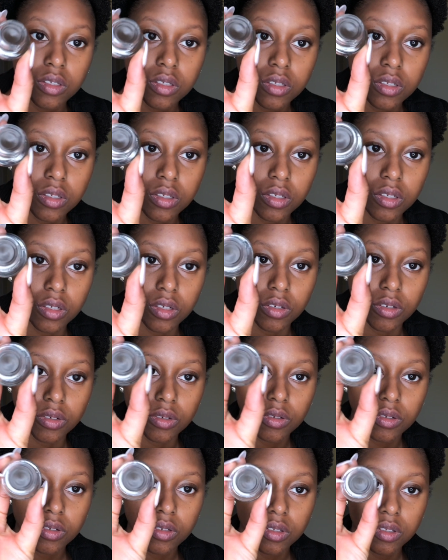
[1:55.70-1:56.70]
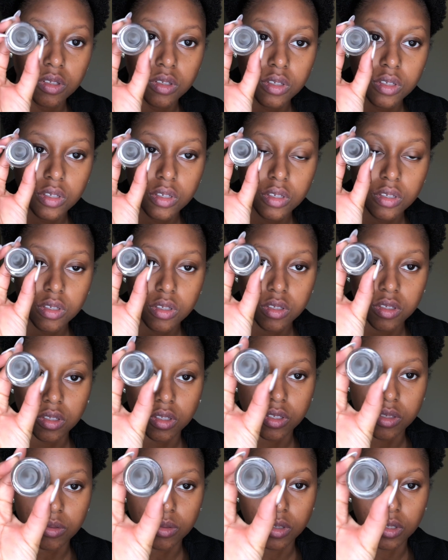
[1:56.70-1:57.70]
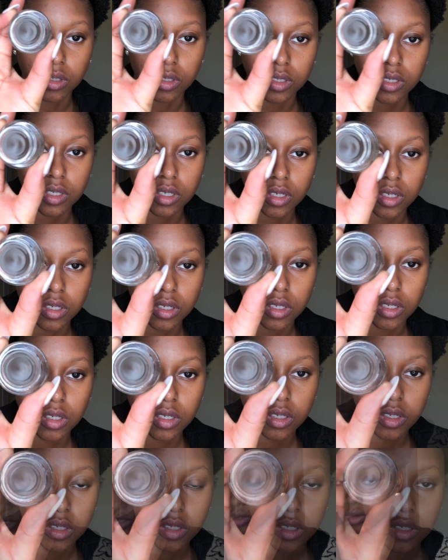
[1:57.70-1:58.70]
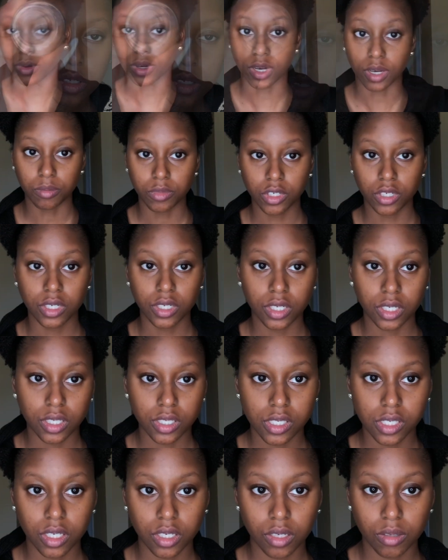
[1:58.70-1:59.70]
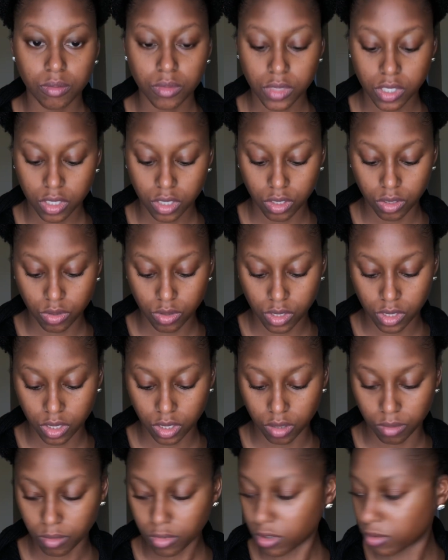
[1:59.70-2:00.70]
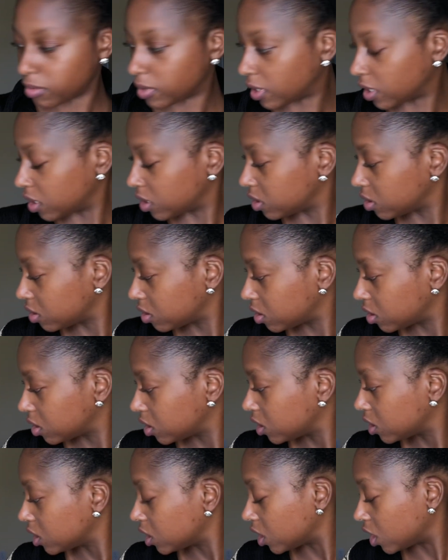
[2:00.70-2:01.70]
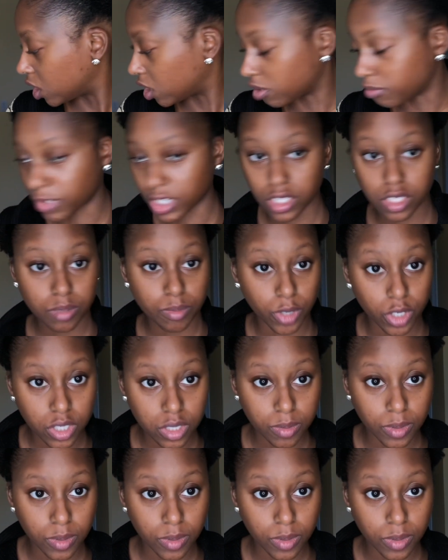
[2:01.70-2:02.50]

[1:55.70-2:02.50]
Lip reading: It's here. So that's what it looks like. So I'm gonna attempt using a pomade on my sparse